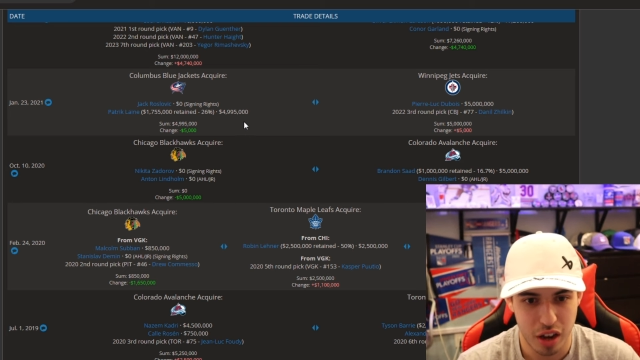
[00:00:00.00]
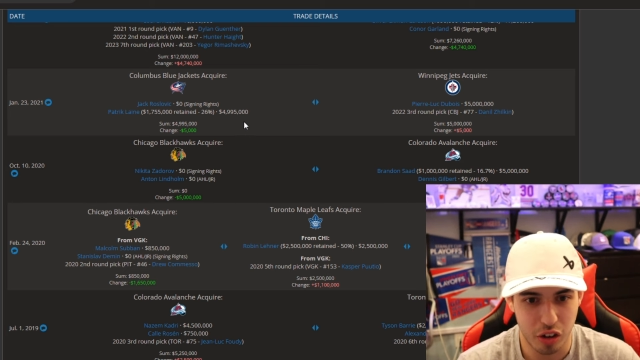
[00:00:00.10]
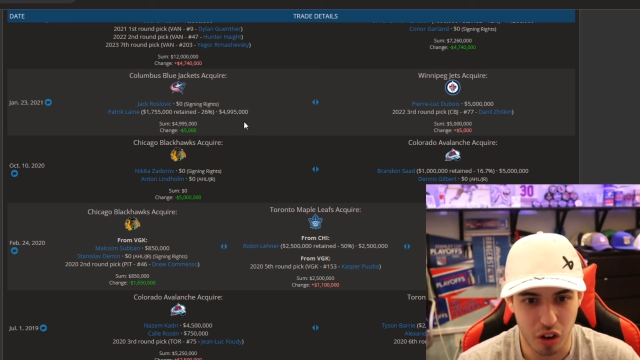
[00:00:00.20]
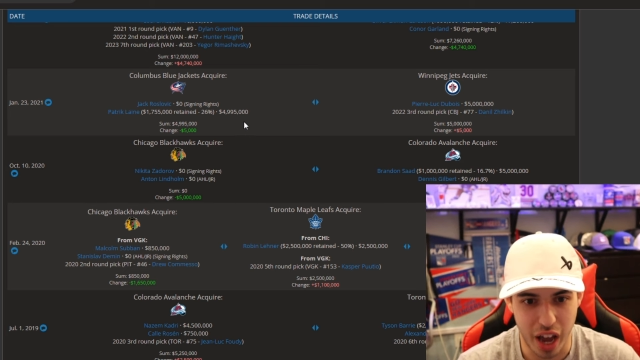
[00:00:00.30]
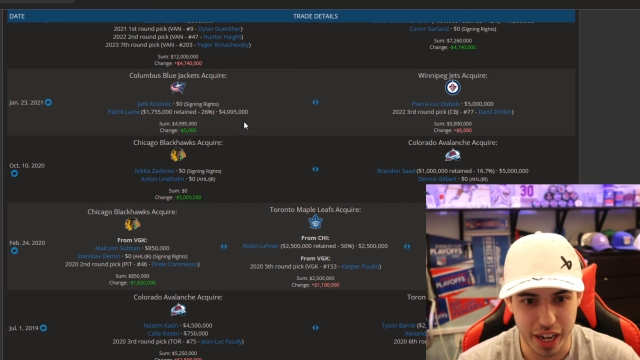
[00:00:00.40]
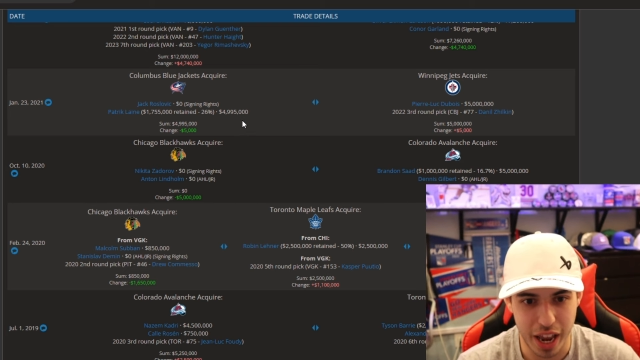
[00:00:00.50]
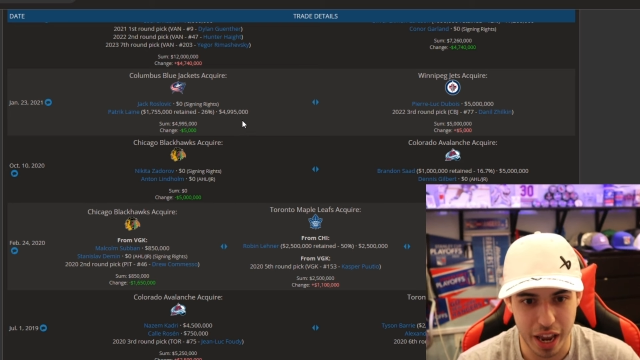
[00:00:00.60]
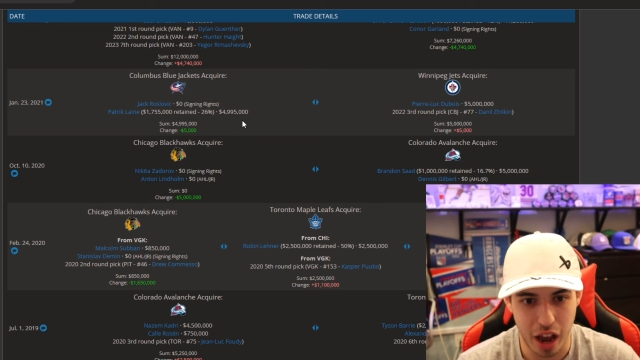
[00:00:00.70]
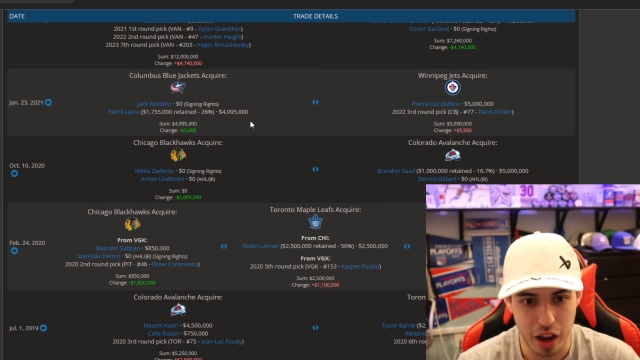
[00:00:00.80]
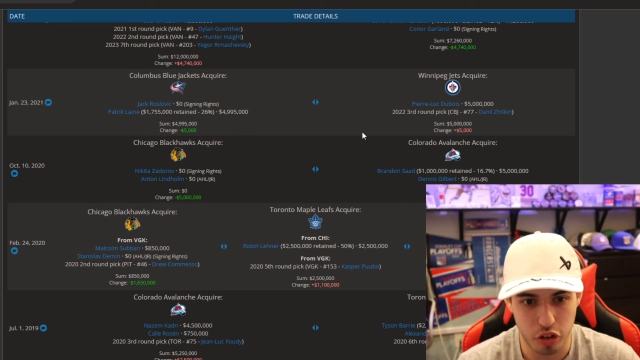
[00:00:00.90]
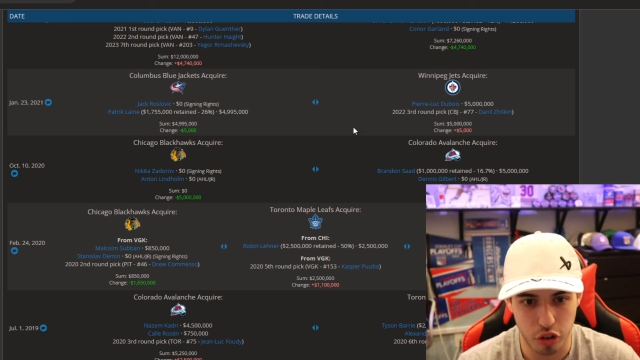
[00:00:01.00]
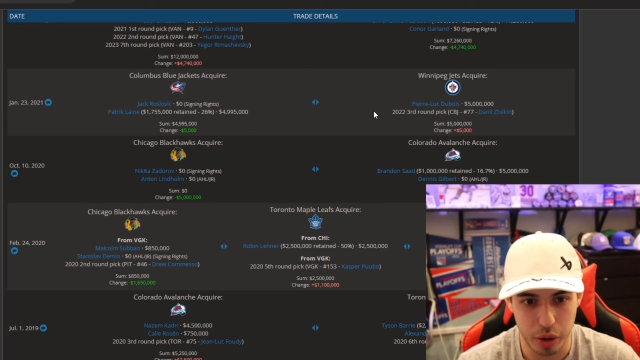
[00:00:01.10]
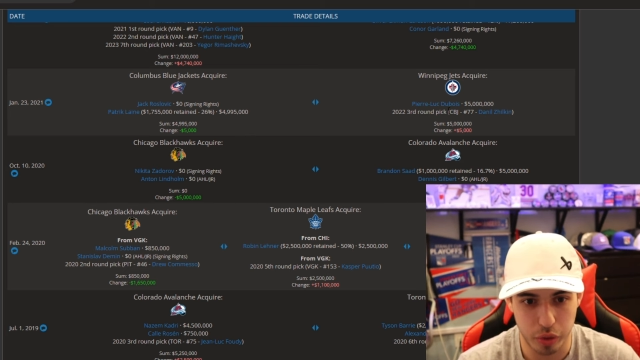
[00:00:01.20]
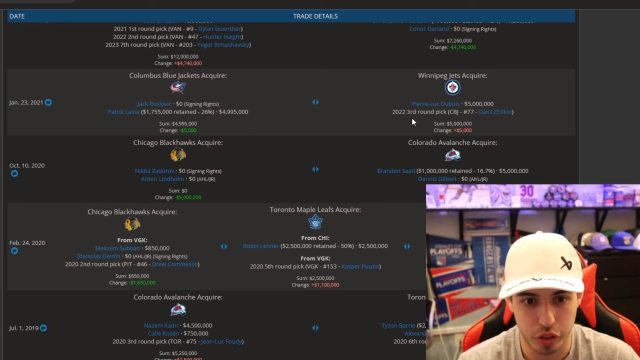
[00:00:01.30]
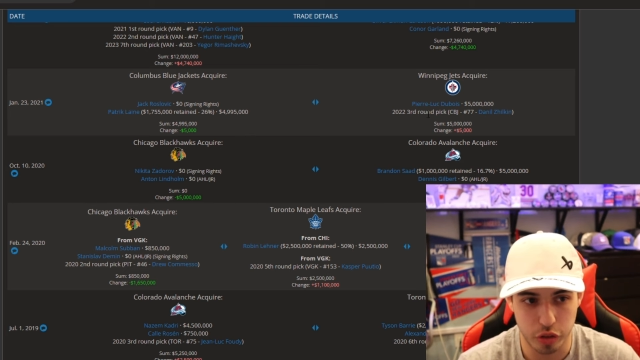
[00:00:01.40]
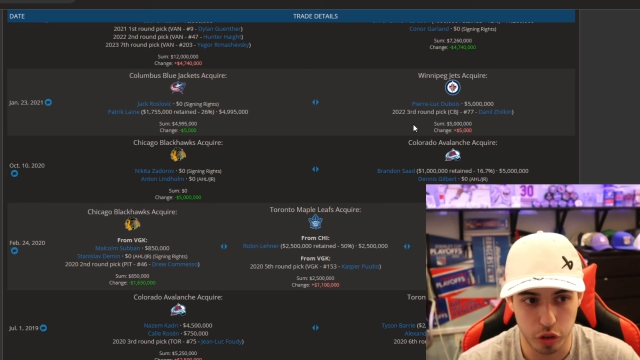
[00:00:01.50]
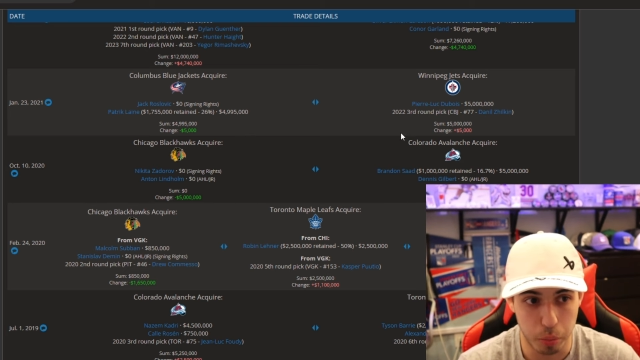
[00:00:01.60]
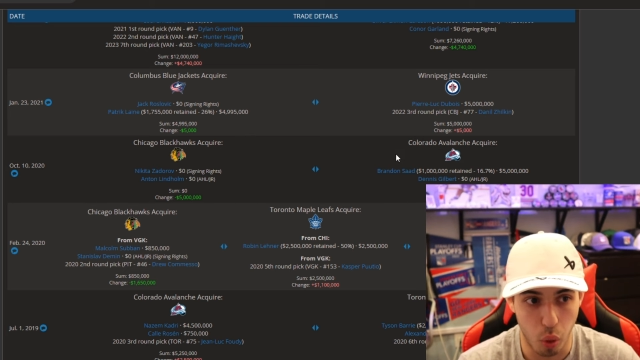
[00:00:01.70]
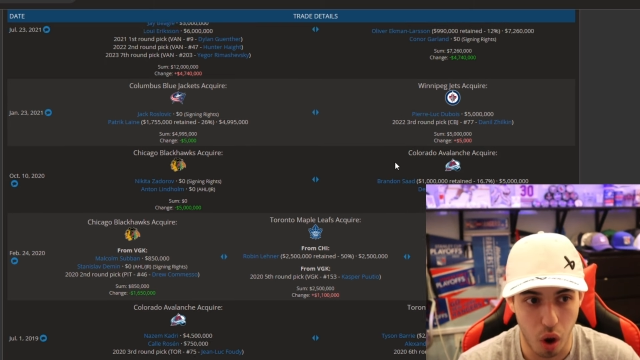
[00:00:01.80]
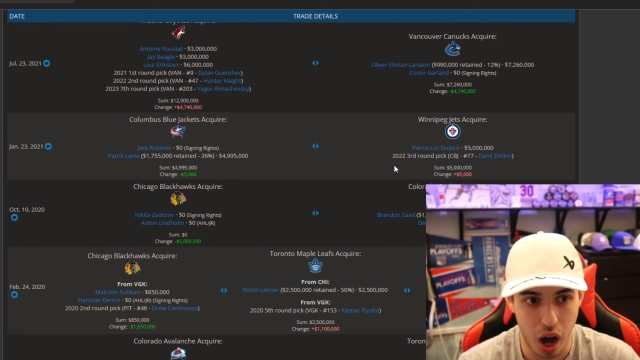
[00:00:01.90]
Line A trade with
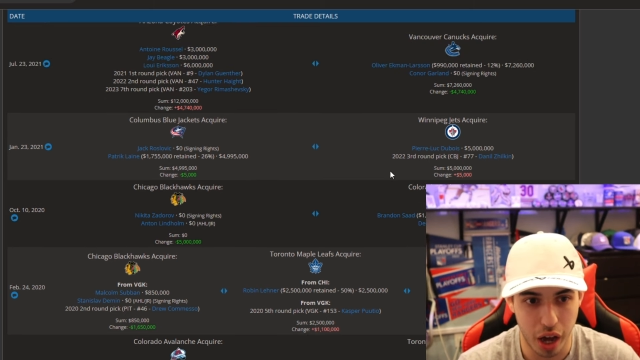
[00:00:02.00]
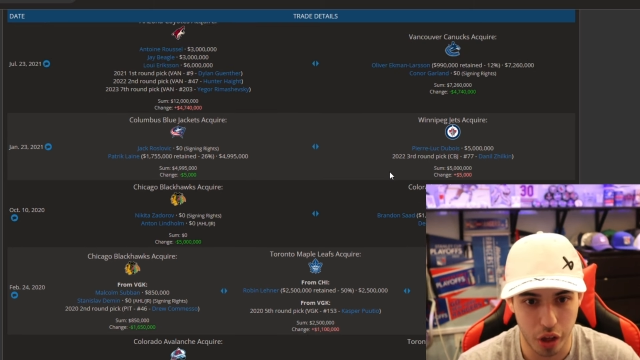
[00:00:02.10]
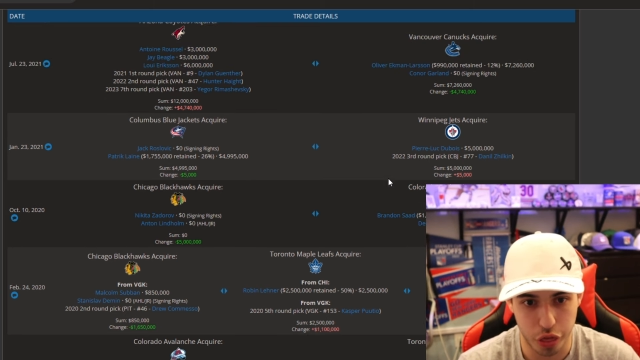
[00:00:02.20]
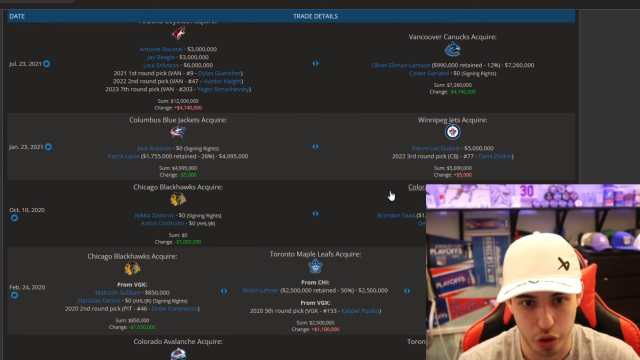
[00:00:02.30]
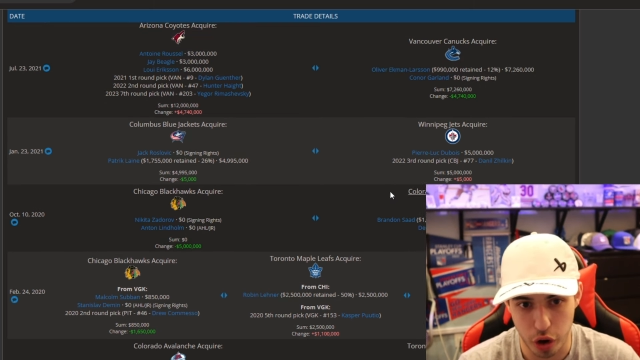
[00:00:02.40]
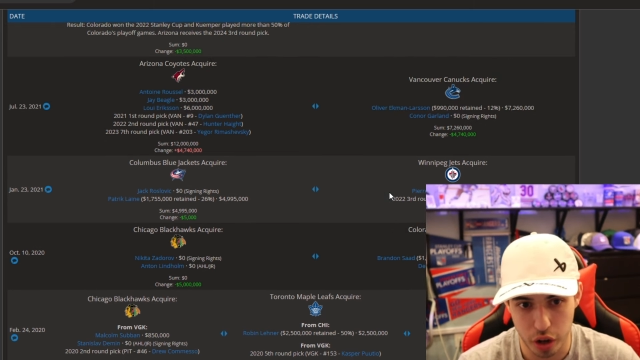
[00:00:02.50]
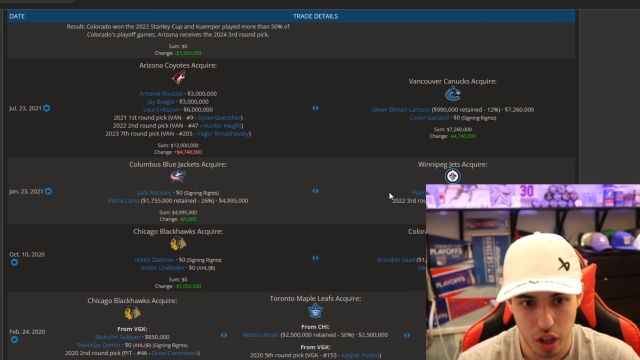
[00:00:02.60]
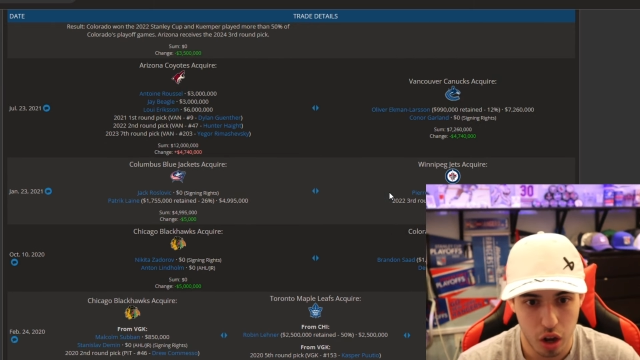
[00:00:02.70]
Dubois, a third.